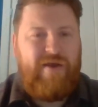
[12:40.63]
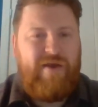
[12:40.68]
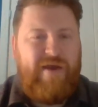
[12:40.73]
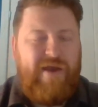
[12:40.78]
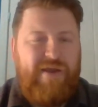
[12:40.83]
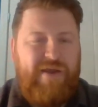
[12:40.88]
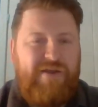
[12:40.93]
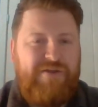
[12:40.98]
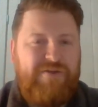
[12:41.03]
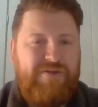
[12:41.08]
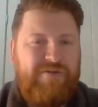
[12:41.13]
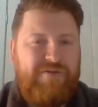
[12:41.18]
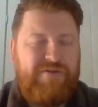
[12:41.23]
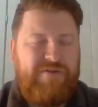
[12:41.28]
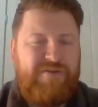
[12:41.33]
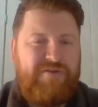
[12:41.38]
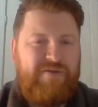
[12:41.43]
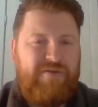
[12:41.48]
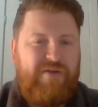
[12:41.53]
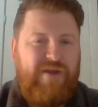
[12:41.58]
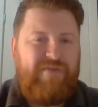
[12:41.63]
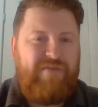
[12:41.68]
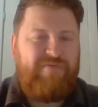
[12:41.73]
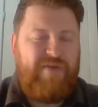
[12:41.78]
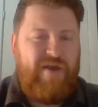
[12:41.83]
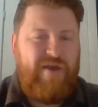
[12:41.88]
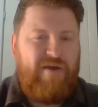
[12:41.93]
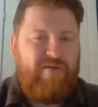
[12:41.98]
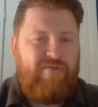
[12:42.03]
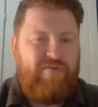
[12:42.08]
Agents, if
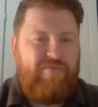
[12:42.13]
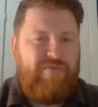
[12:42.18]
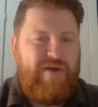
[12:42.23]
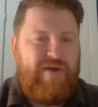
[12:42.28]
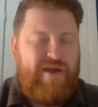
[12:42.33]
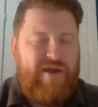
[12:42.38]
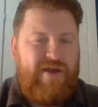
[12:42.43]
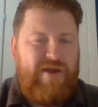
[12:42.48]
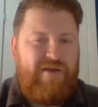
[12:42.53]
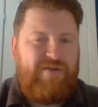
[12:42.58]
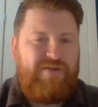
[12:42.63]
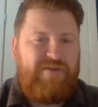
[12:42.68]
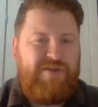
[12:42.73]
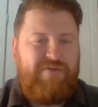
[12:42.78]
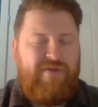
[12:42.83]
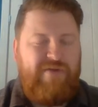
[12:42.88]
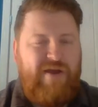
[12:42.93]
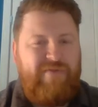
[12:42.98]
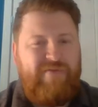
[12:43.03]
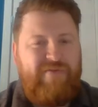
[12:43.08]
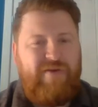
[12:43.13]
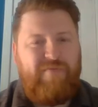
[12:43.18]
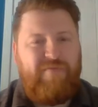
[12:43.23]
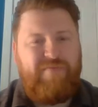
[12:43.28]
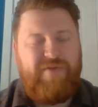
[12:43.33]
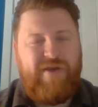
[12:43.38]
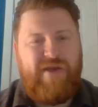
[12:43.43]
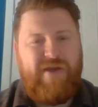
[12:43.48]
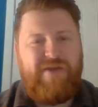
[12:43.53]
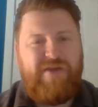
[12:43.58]
they are aware, do have an
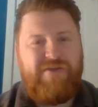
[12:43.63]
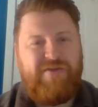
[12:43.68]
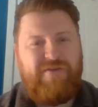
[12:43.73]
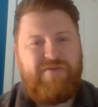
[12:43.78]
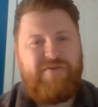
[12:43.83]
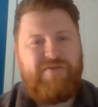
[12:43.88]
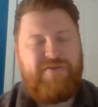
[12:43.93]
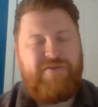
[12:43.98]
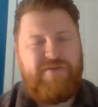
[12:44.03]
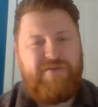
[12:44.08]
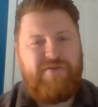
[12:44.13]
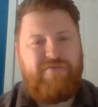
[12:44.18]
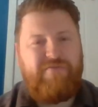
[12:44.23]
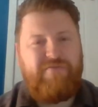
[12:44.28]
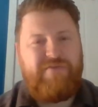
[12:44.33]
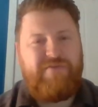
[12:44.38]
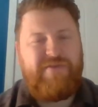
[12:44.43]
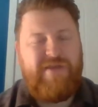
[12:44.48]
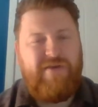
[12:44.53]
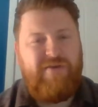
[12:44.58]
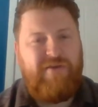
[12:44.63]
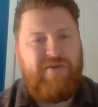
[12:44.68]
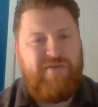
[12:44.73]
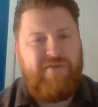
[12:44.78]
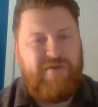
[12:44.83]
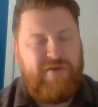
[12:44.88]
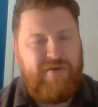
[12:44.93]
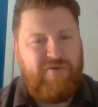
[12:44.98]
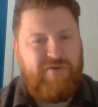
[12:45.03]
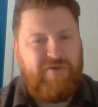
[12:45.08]
obligation to tell you
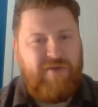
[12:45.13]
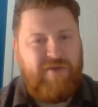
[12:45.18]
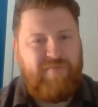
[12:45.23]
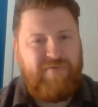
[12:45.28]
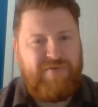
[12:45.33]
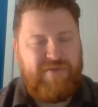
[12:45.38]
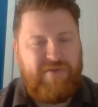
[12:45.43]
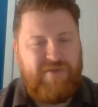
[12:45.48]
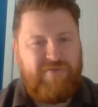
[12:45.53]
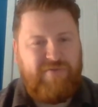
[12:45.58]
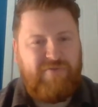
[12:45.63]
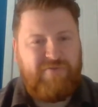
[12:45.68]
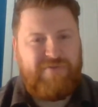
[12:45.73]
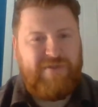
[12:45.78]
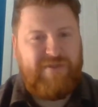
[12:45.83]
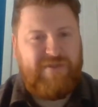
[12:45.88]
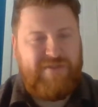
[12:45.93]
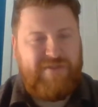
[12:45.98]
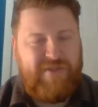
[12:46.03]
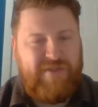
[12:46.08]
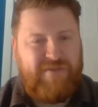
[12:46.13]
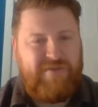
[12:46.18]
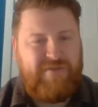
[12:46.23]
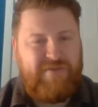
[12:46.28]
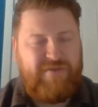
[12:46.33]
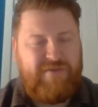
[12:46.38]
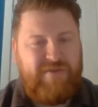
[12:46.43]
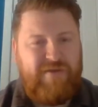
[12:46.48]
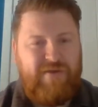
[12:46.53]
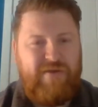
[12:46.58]
that an occupancy clause
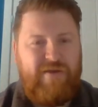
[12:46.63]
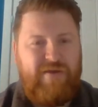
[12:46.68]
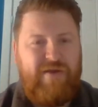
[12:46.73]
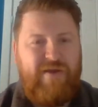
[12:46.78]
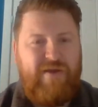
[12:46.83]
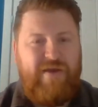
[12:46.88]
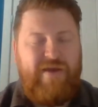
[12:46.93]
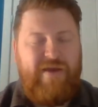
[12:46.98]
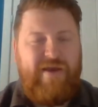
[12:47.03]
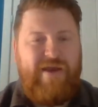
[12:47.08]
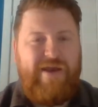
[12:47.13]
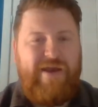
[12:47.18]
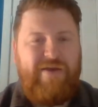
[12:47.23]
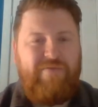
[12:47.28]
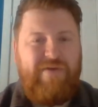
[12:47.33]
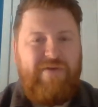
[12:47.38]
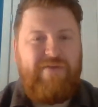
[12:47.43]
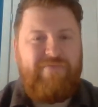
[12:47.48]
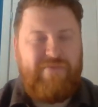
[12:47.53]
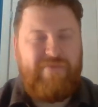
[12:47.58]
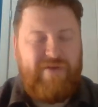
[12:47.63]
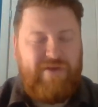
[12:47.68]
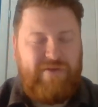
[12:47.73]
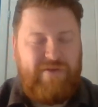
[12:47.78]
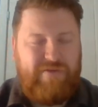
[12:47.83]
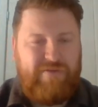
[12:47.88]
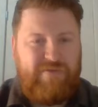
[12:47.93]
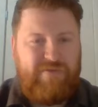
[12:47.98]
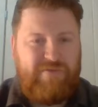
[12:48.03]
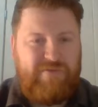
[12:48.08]
exists.
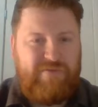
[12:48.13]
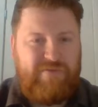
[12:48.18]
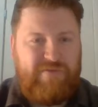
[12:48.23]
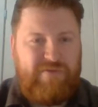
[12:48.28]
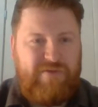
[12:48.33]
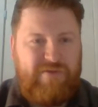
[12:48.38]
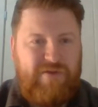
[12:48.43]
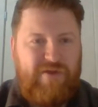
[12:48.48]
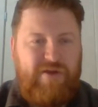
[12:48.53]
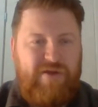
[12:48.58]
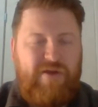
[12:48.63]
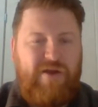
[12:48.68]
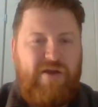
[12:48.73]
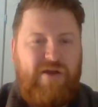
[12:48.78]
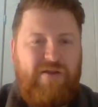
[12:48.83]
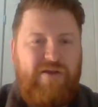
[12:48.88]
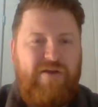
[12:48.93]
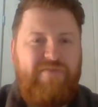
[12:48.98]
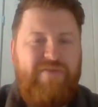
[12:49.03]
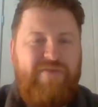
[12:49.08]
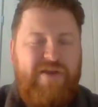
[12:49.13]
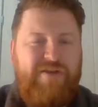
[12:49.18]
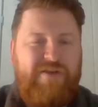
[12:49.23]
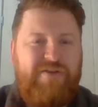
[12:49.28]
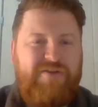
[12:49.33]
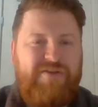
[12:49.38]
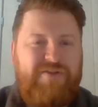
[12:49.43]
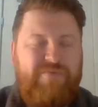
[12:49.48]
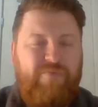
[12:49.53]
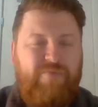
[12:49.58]
However, a lot of
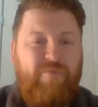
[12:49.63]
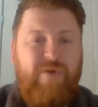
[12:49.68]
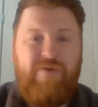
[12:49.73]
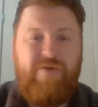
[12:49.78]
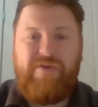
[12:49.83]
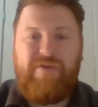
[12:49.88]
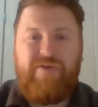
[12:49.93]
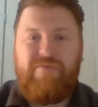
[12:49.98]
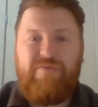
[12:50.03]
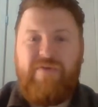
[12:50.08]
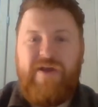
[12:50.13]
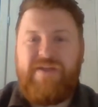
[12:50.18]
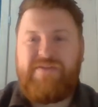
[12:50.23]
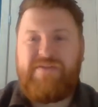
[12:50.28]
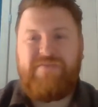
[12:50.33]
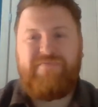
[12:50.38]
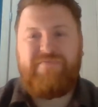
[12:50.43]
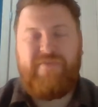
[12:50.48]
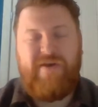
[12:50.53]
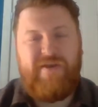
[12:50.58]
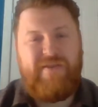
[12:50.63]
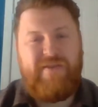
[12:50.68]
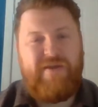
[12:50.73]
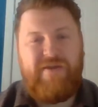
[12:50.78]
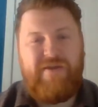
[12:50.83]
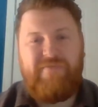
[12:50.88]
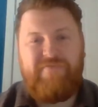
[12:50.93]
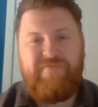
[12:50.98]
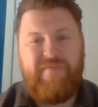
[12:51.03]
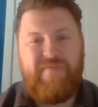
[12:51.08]
agents won't know where to find
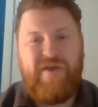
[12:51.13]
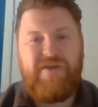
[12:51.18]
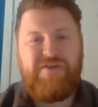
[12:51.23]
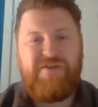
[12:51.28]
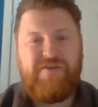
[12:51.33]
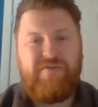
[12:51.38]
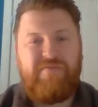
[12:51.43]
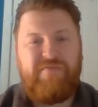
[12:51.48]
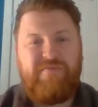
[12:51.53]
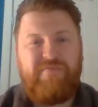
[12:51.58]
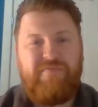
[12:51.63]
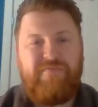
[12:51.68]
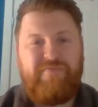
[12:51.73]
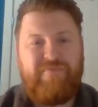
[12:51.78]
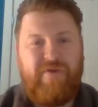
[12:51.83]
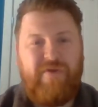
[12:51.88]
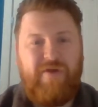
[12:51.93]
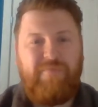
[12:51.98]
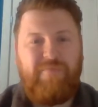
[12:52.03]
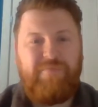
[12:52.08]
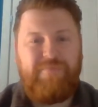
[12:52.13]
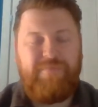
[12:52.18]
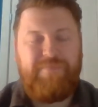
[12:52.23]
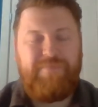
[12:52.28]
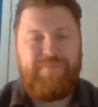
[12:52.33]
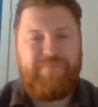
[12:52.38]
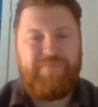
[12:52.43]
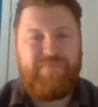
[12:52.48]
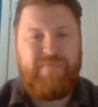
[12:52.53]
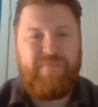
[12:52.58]
that information from.
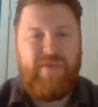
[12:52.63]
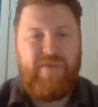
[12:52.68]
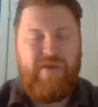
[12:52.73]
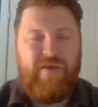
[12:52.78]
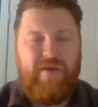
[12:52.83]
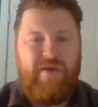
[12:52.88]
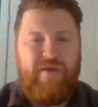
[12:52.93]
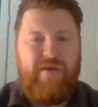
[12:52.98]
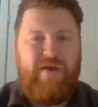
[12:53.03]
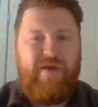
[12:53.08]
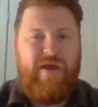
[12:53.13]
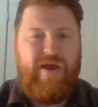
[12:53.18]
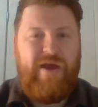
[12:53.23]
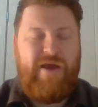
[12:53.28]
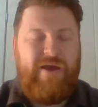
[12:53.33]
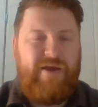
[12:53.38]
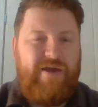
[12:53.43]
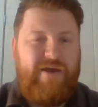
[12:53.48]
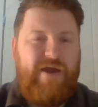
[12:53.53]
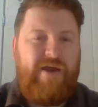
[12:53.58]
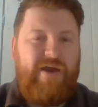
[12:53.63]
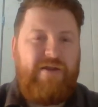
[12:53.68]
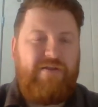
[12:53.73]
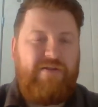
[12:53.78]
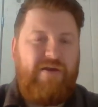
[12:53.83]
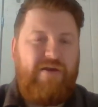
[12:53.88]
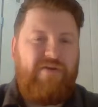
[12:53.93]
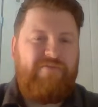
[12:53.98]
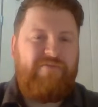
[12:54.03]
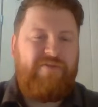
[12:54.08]
And a
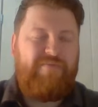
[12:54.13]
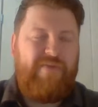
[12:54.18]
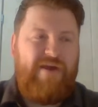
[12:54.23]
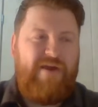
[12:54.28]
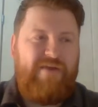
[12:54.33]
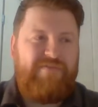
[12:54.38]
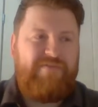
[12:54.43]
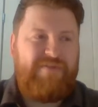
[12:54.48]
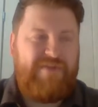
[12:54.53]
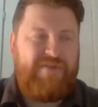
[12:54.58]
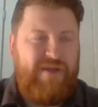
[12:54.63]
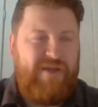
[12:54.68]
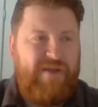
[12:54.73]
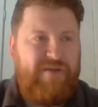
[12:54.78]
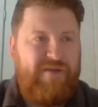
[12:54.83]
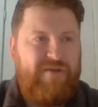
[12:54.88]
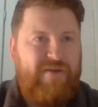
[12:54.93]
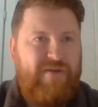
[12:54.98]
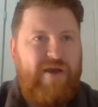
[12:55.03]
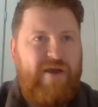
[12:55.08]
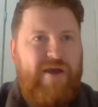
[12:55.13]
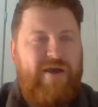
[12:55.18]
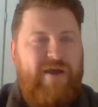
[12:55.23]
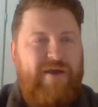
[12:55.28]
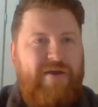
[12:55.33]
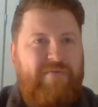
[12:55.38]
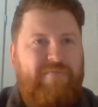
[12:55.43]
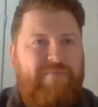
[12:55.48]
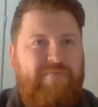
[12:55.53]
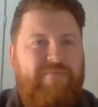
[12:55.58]
lot of them I've seen,
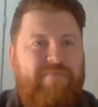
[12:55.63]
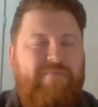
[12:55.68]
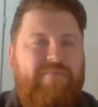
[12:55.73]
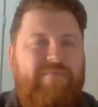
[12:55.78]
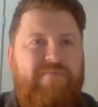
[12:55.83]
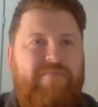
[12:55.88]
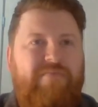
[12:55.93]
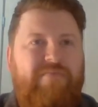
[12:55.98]
not